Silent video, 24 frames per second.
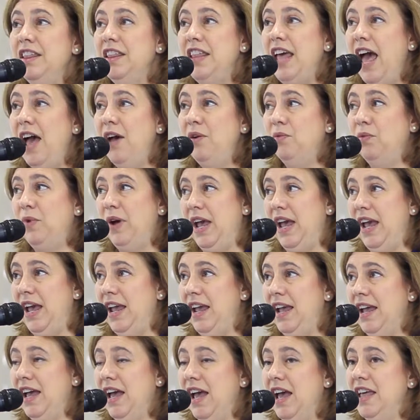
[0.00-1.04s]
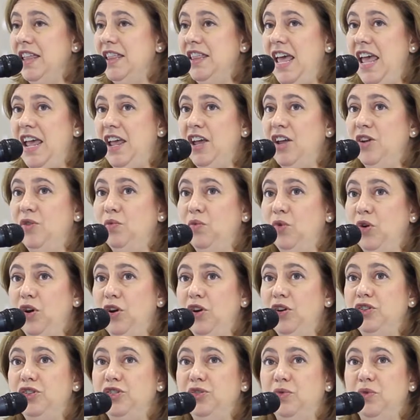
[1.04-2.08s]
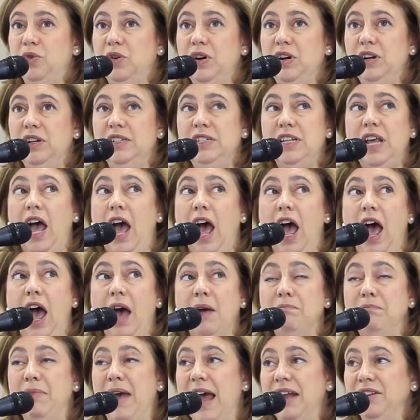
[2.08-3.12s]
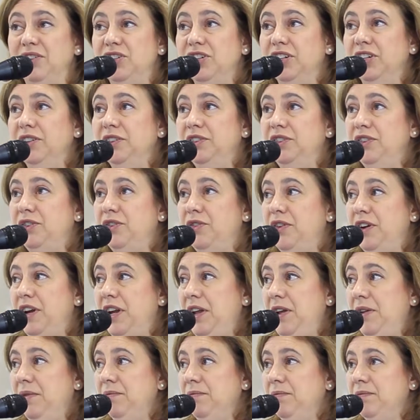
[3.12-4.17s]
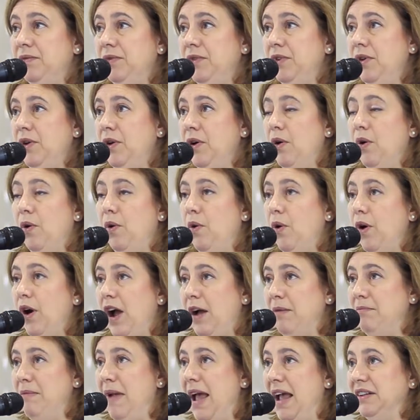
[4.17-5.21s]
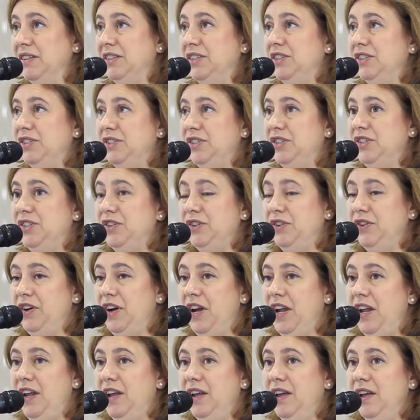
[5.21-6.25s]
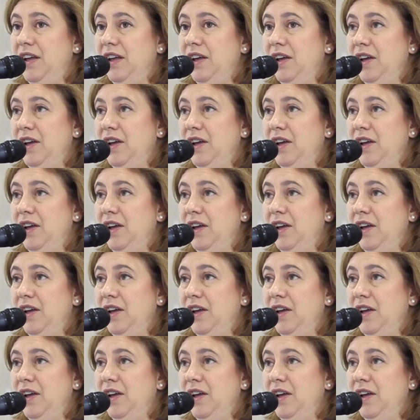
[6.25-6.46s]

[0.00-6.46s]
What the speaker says: That way, they can work towards a bachelor degree or a master's degree,